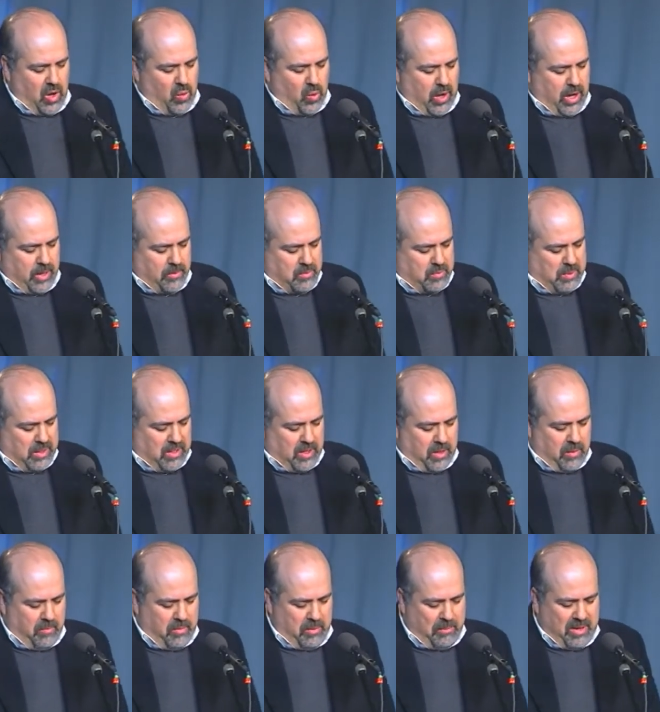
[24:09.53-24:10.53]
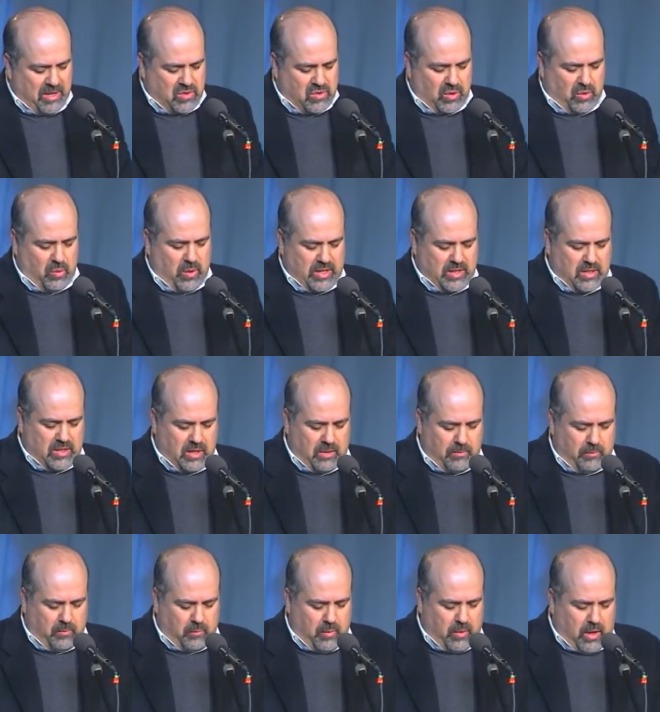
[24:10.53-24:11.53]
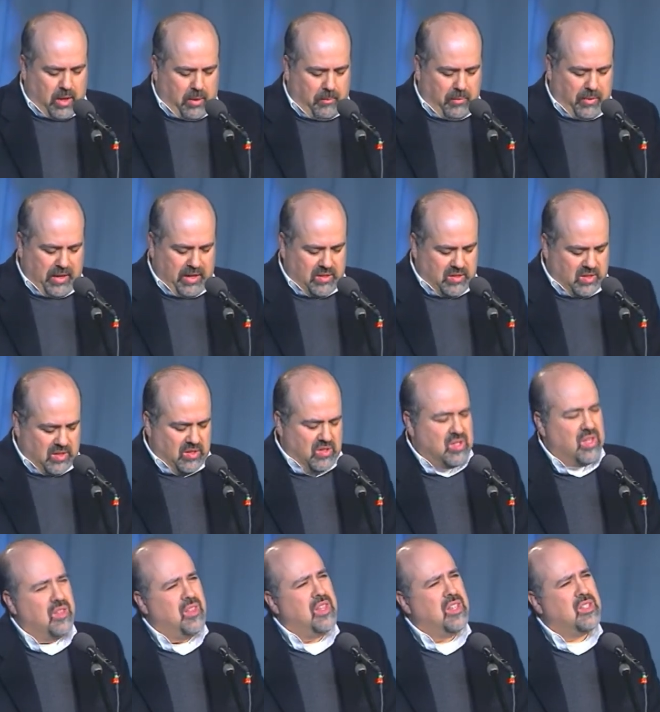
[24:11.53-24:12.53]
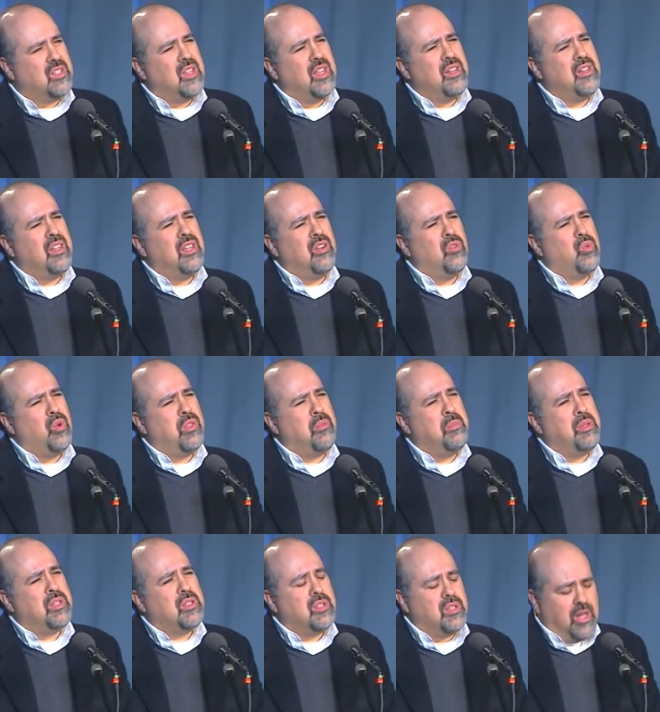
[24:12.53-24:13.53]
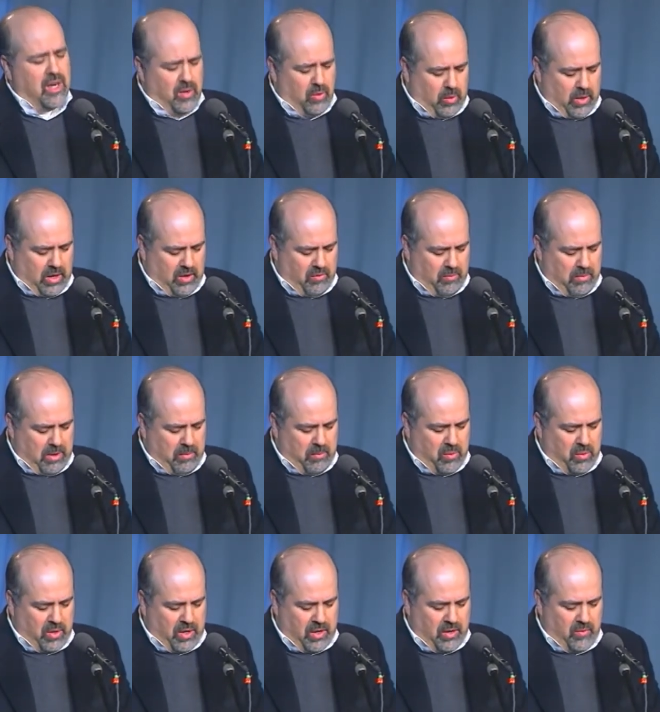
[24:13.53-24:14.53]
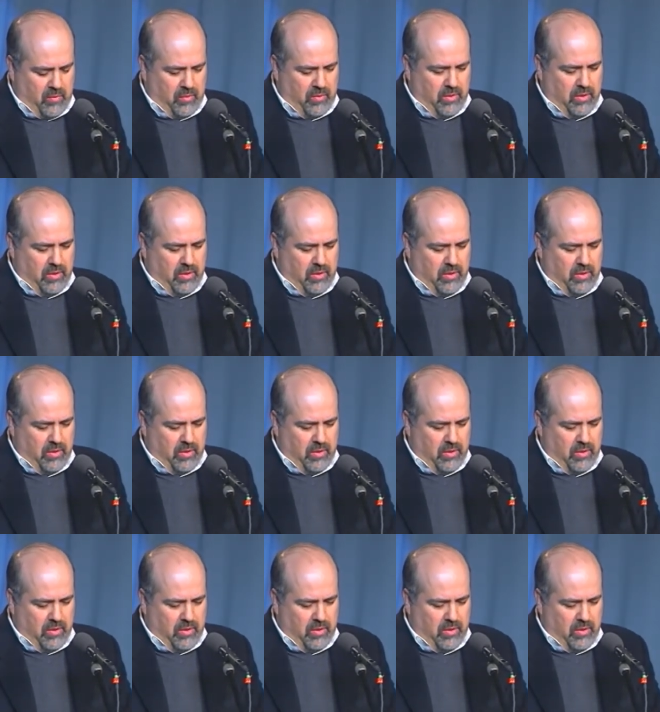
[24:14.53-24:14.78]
Rhymes become the mental resting places in the ascending rhythmic stairway of memory.